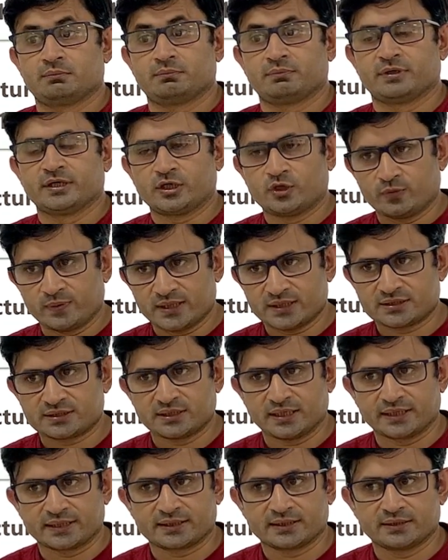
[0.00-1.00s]
request,
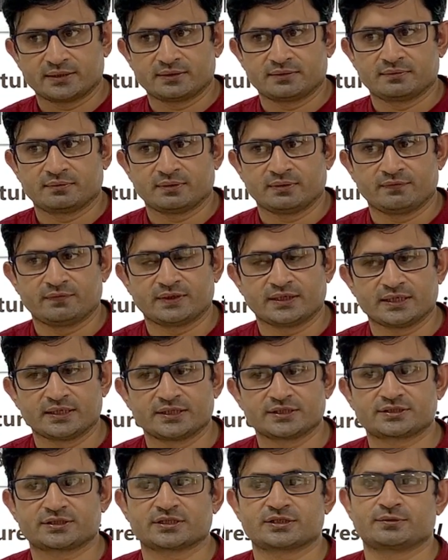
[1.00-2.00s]
we can
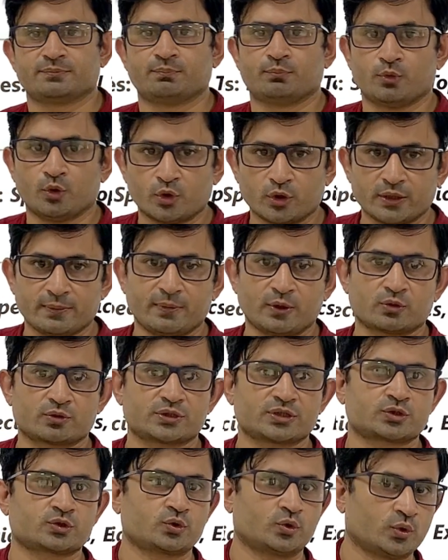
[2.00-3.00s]
discuss more about
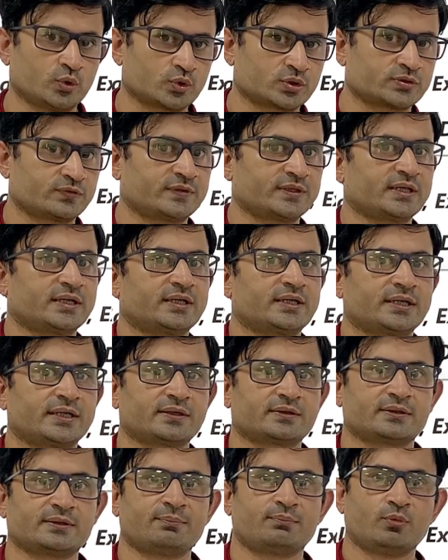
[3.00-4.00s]
this course. We can
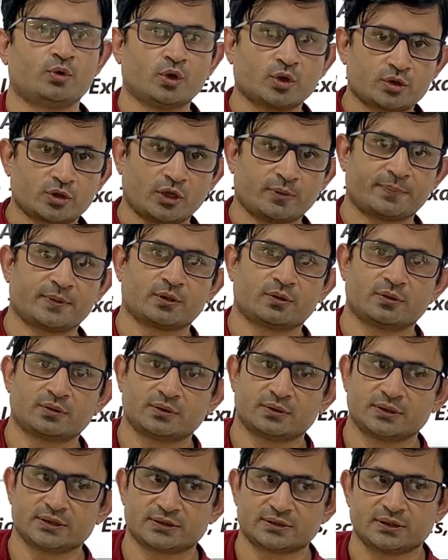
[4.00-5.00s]
take some more topic
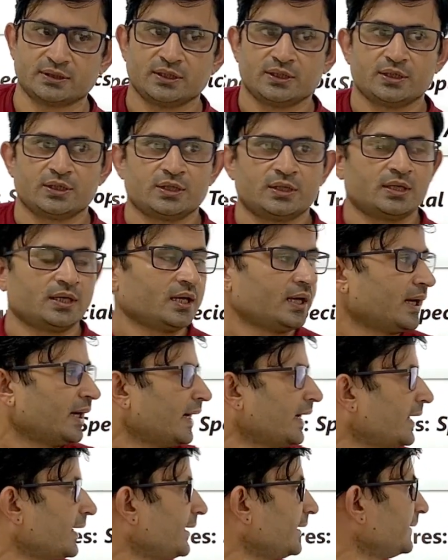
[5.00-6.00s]
on this.
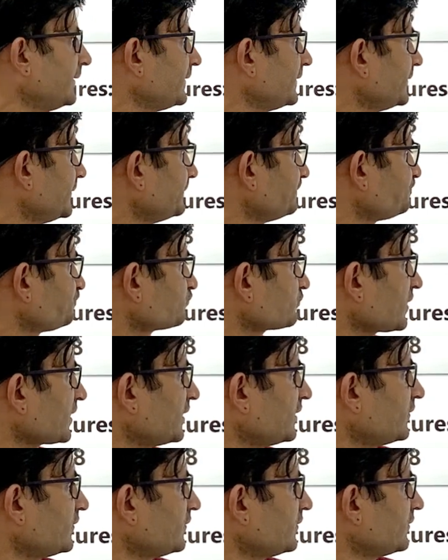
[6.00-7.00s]
And
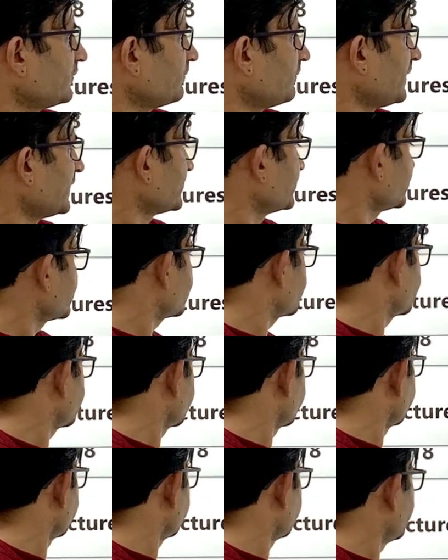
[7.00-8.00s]
by this
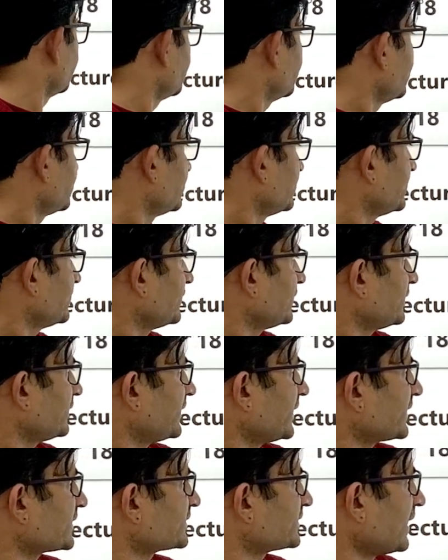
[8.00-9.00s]

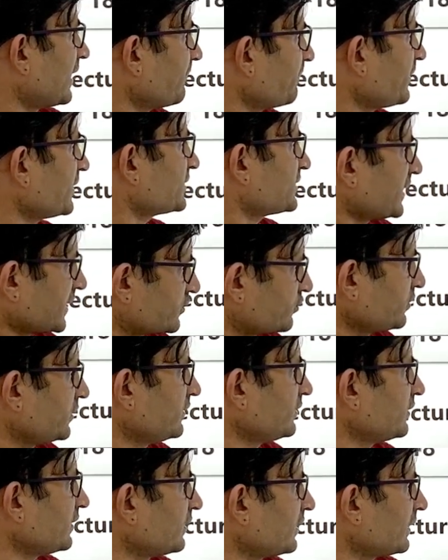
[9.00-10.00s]
examples,
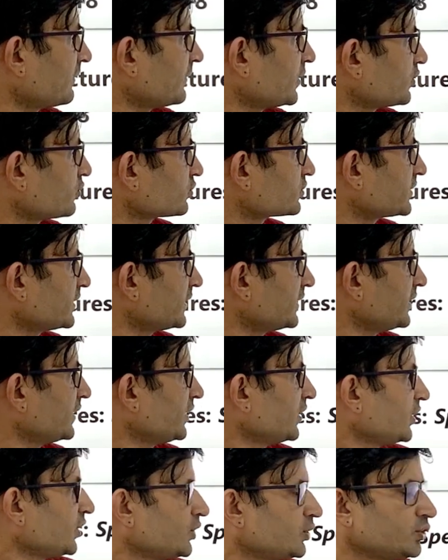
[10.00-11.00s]
actually I mean to say,
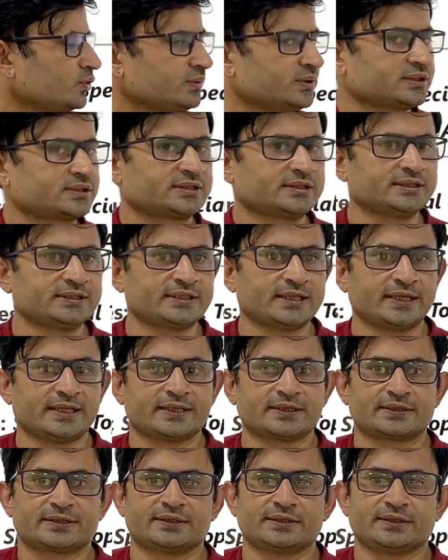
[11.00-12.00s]
you will see
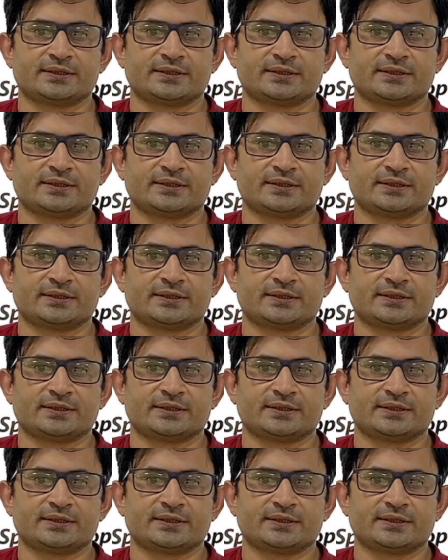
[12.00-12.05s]
that